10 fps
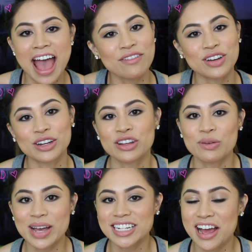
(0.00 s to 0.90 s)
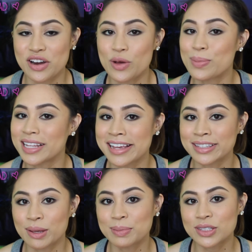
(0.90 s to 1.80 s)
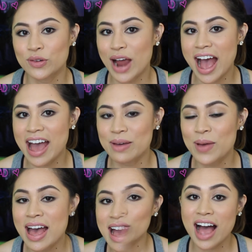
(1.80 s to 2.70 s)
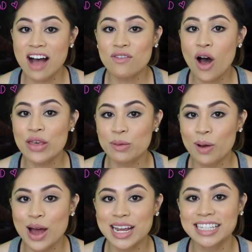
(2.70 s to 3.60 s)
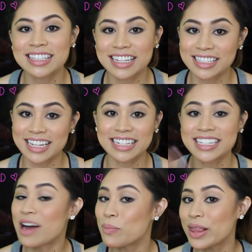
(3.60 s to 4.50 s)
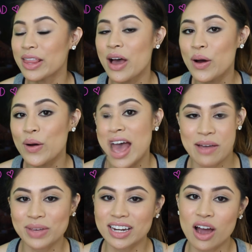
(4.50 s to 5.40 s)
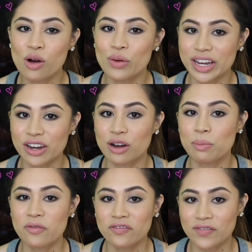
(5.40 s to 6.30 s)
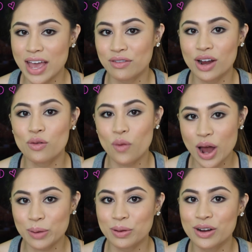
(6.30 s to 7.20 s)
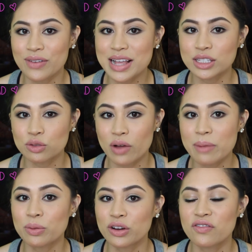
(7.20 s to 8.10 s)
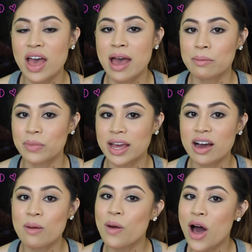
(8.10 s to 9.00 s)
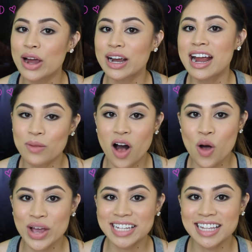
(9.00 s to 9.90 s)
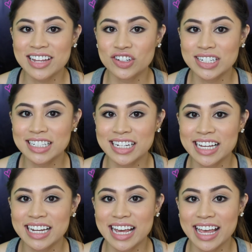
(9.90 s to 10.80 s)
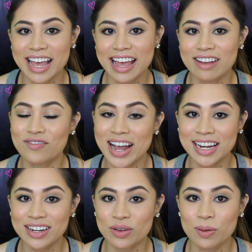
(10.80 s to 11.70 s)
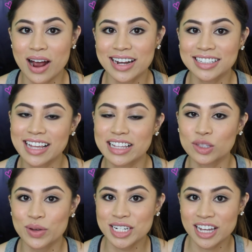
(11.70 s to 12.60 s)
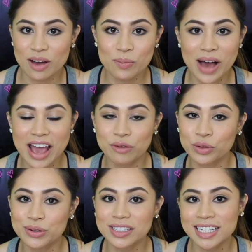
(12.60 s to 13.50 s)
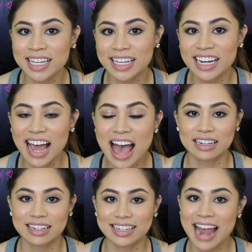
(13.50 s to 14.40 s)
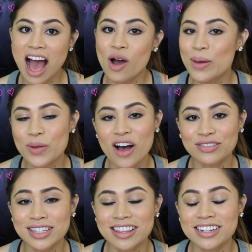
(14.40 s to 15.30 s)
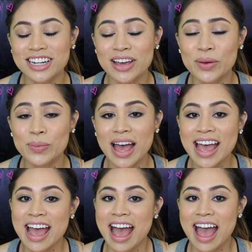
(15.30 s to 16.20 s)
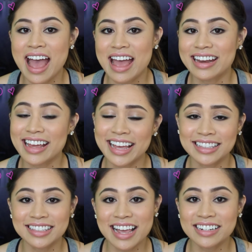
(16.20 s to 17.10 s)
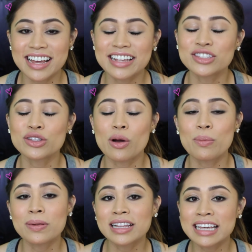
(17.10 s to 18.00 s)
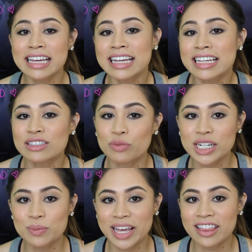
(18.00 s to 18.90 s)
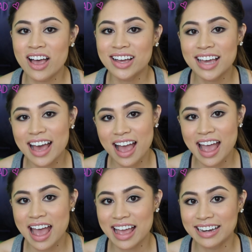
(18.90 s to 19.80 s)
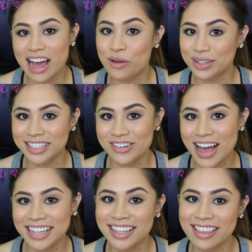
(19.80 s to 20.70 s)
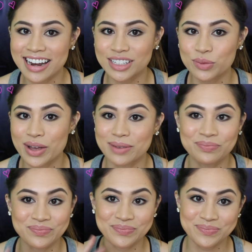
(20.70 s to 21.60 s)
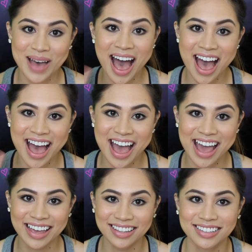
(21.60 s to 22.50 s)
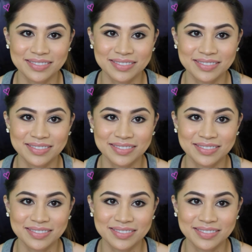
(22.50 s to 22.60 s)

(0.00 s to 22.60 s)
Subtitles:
If you're new to my channel, please subscribe. I will have all the products listed down below. Please let me know what your favorite waterproof and sweatproof makeup are. I'm always interested in finding new products and switching up my routine. Now I'm off to the gym and it's leg day, so please wish me luck and I will see you guys in the next one. Bye.